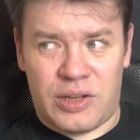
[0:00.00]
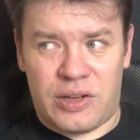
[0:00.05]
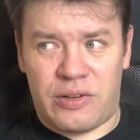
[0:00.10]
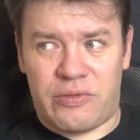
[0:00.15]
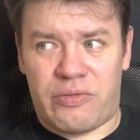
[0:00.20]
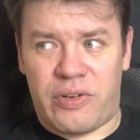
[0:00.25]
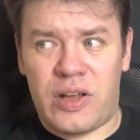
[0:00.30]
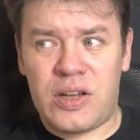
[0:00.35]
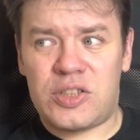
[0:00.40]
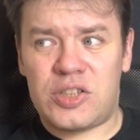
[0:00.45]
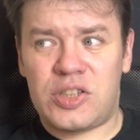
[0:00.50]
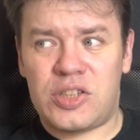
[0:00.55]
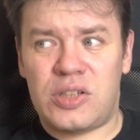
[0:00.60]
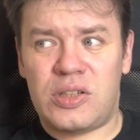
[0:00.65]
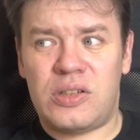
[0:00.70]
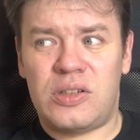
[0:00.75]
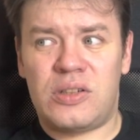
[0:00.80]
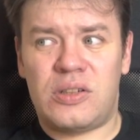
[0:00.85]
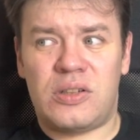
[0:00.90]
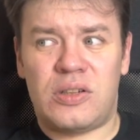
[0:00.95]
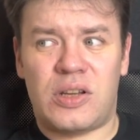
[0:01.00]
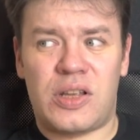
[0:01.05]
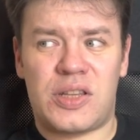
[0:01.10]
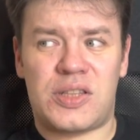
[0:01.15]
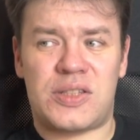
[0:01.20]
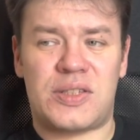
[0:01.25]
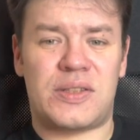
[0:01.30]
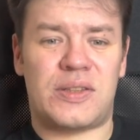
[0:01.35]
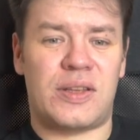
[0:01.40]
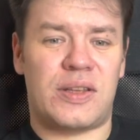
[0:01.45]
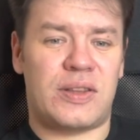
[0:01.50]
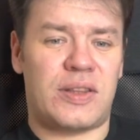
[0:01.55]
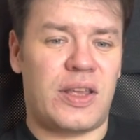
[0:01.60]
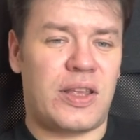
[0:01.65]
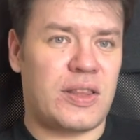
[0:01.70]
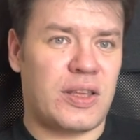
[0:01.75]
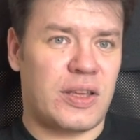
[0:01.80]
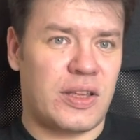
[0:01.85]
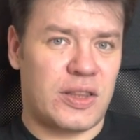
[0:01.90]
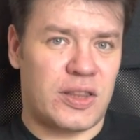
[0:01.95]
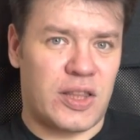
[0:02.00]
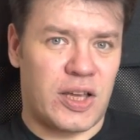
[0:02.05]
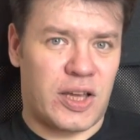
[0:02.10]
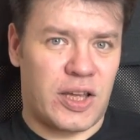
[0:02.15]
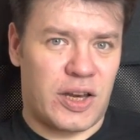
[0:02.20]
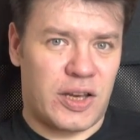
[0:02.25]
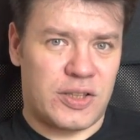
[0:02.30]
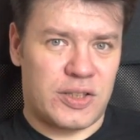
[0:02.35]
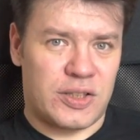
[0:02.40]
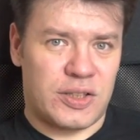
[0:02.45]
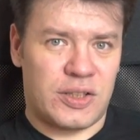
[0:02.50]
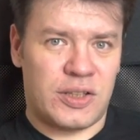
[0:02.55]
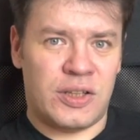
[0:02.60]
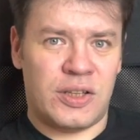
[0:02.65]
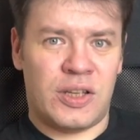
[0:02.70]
function, it's the data integrity.